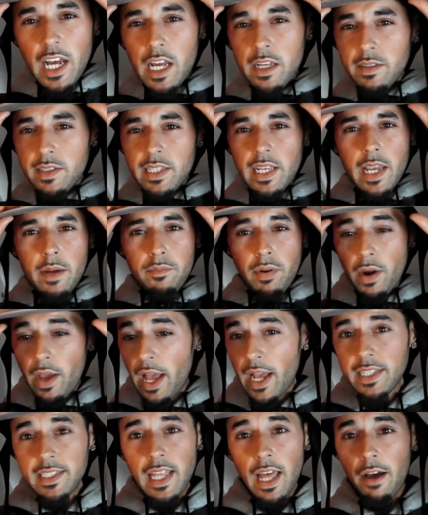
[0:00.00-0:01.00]
what I'm saying, bro? It
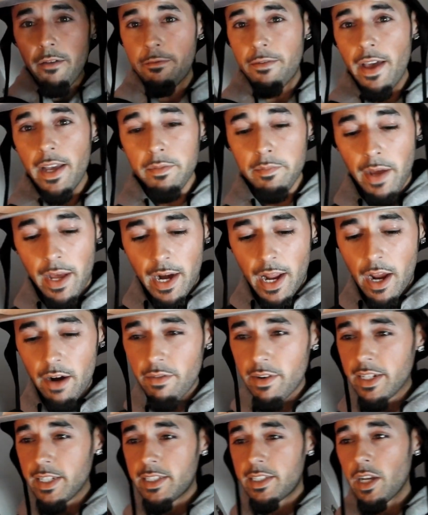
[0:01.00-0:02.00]
has that effect, man. I
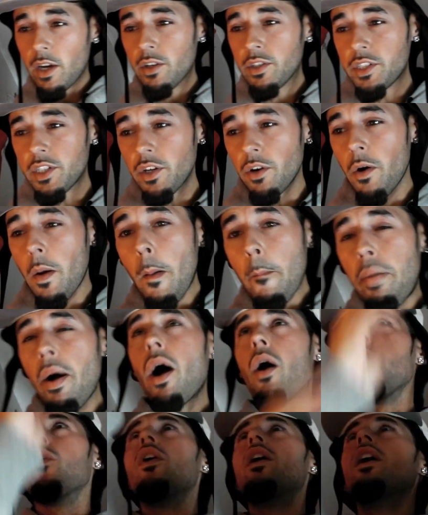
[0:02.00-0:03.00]
already told you.
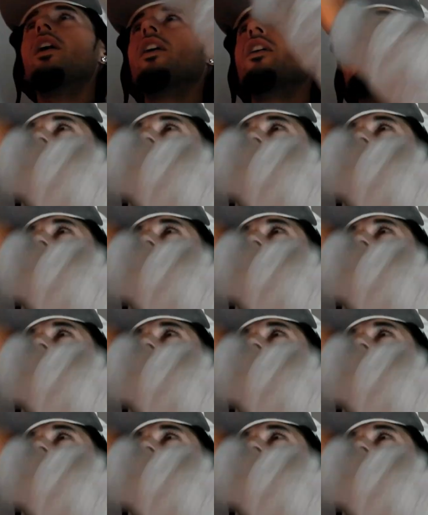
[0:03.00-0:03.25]
But we're